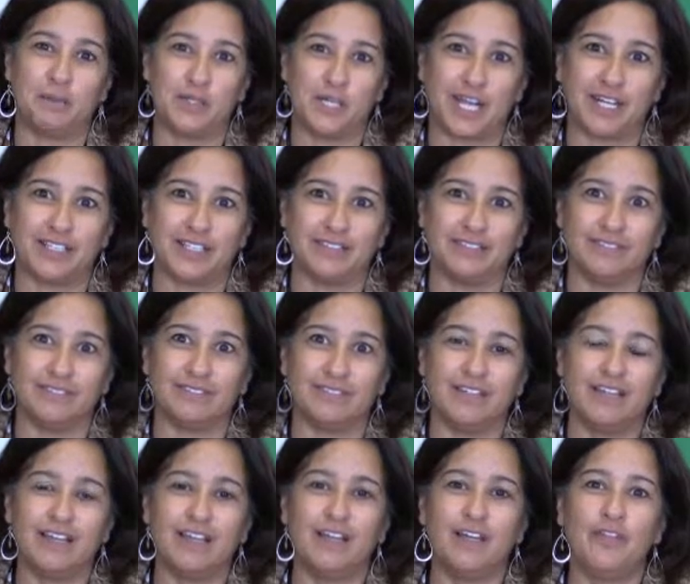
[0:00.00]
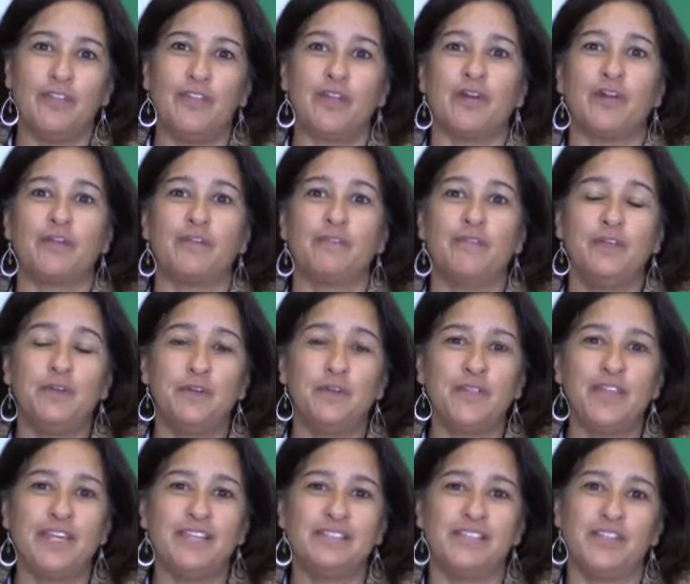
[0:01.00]
objective. There are a few
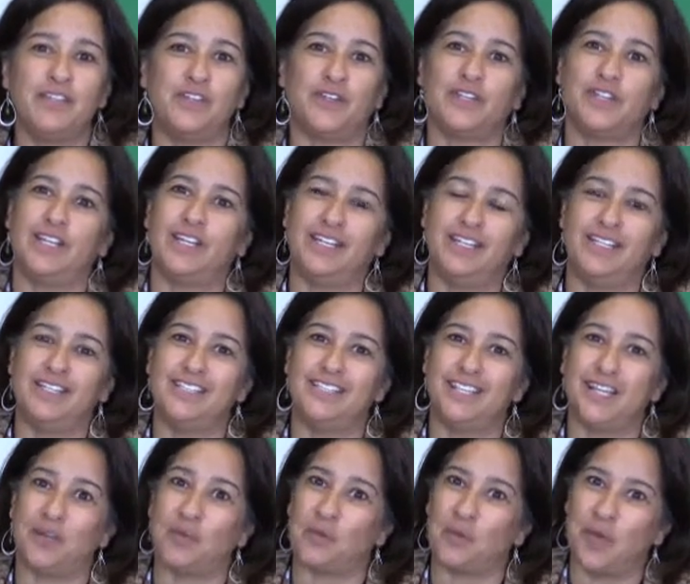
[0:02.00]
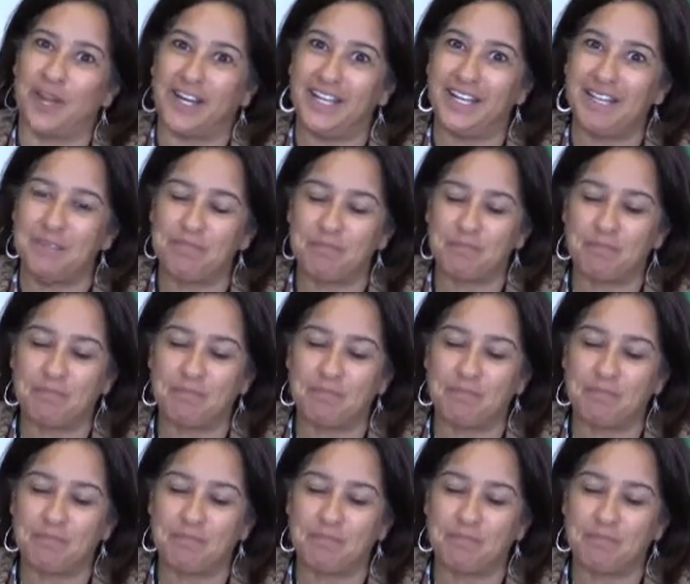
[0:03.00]
things that you're going to need to get ready.